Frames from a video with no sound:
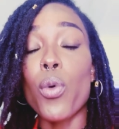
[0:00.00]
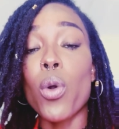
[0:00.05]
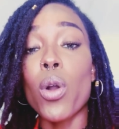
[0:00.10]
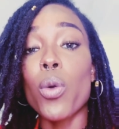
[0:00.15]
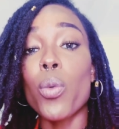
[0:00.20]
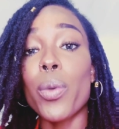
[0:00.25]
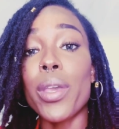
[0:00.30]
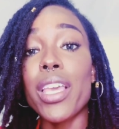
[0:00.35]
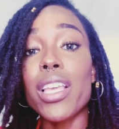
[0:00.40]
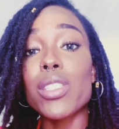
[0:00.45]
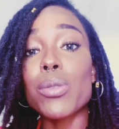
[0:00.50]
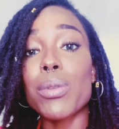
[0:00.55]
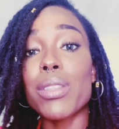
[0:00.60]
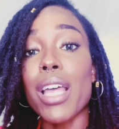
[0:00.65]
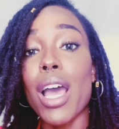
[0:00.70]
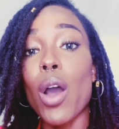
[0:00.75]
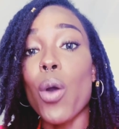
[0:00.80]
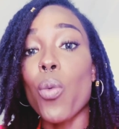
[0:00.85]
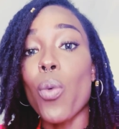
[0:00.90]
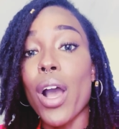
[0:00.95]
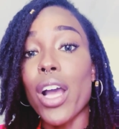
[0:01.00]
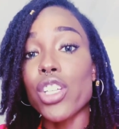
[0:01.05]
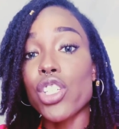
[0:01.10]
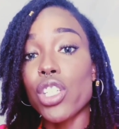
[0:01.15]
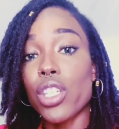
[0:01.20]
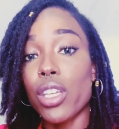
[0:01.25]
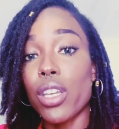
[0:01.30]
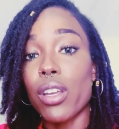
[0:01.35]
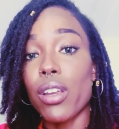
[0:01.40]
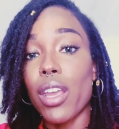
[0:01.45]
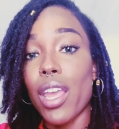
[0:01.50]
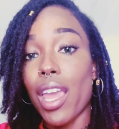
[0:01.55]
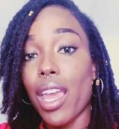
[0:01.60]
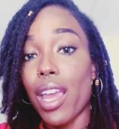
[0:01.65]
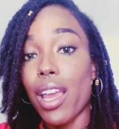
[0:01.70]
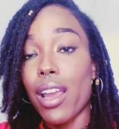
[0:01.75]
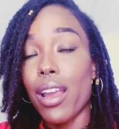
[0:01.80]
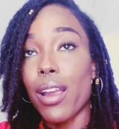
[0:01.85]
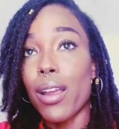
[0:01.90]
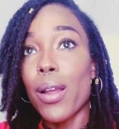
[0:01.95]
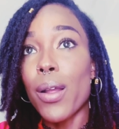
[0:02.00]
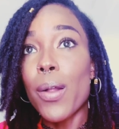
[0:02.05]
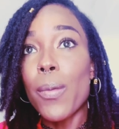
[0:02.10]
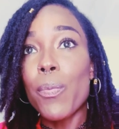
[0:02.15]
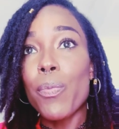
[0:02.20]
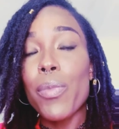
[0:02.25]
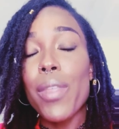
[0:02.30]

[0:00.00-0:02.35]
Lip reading: 4 weeks without washing your hair.